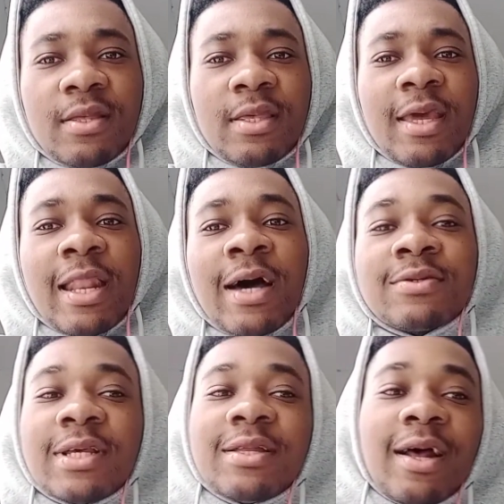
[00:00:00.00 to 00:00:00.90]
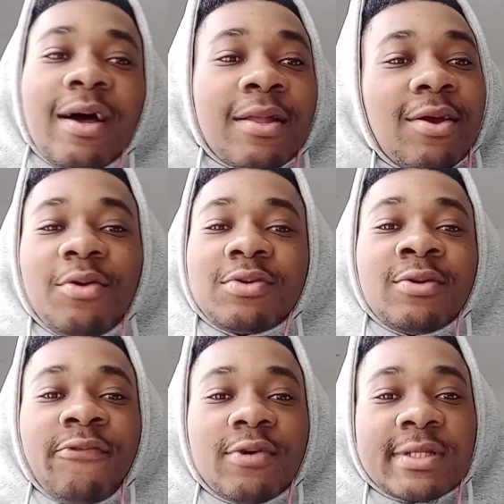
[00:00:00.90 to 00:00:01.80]
Yeah, that was the end of that. I think it was an
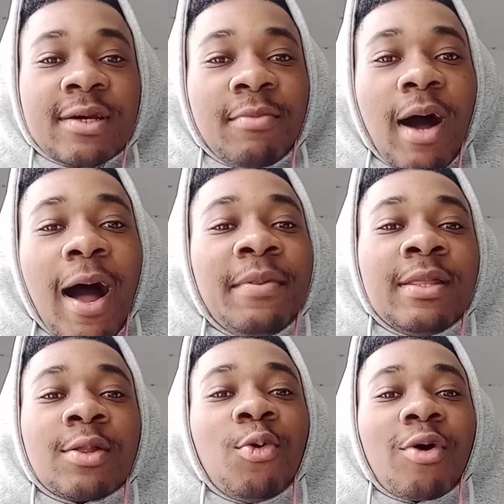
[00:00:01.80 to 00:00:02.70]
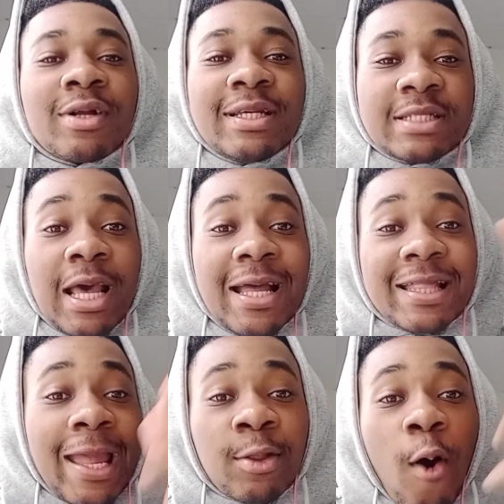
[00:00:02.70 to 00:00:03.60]
enforcing, but I need to talk on this.
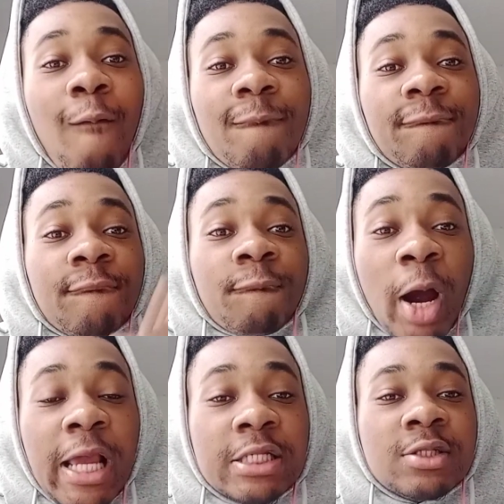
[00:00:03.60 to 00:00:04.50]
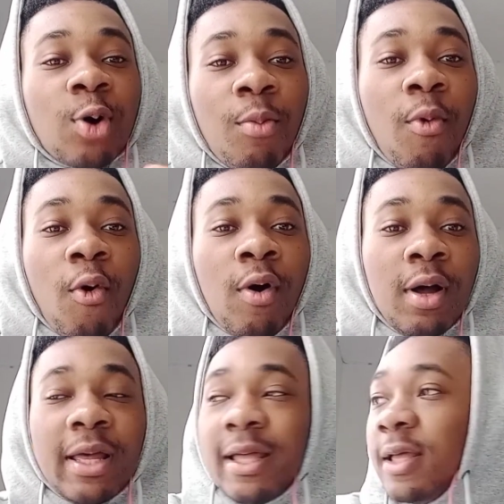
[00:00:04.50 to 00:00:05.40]
They don't race no more.
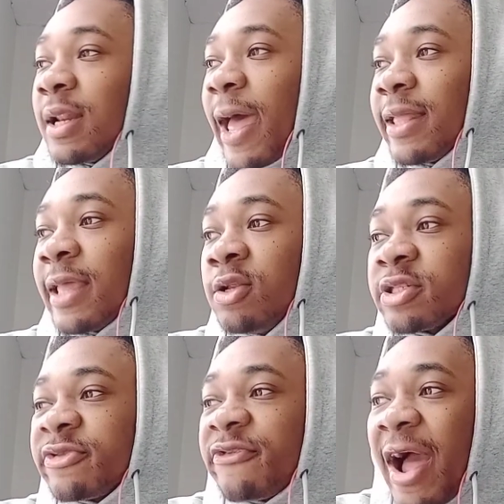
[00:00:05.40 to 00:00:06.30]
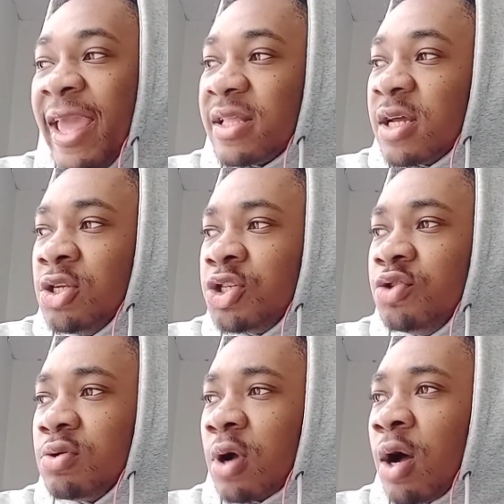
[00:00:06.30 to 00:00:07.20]
Like, they just fight and
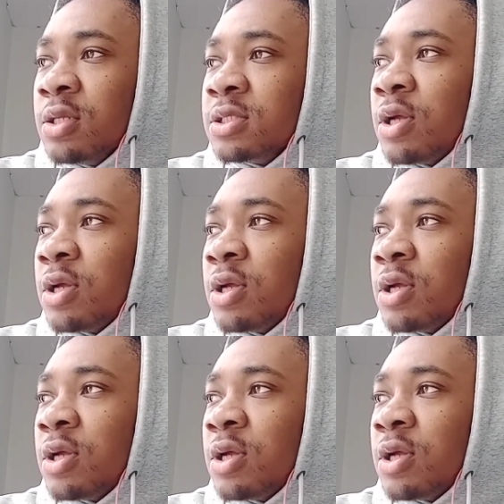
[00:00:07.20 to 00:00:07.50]
shoot guns.